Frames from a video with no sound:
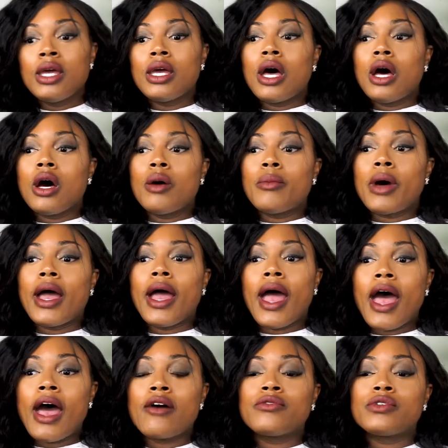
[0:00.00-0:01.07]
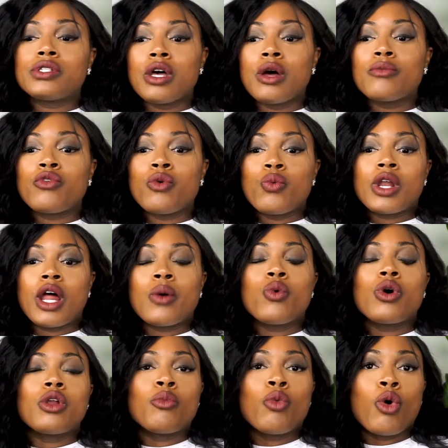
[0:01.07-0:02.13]
I have some for when I
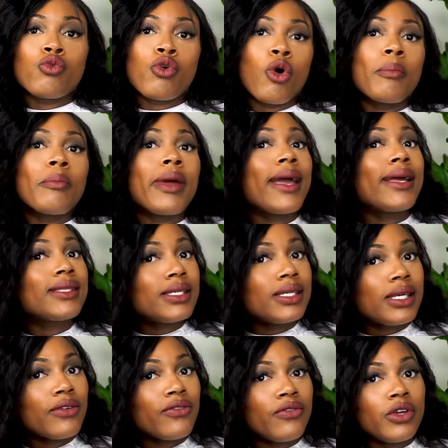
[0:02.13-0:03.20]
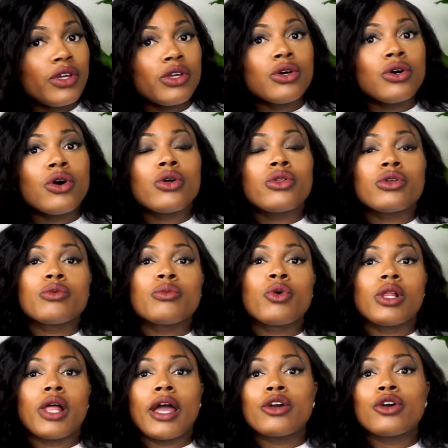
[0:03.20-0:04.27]
want a more romantic feel, a little more
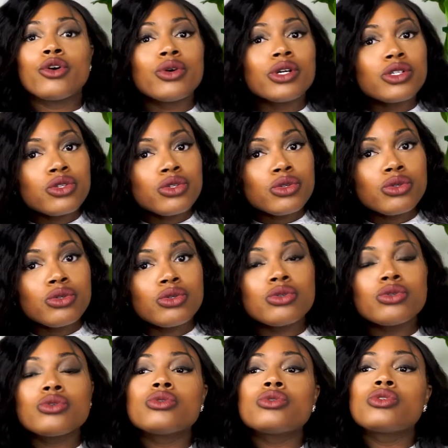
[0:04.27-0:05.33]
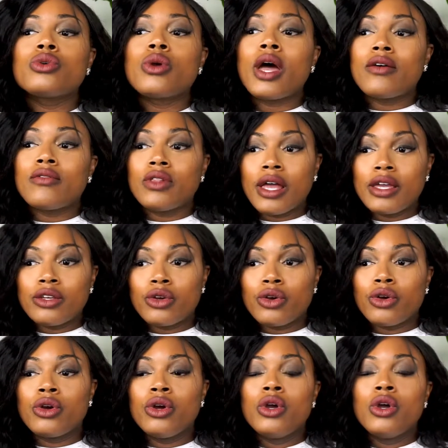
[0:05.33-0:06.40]
like crystals. You have like your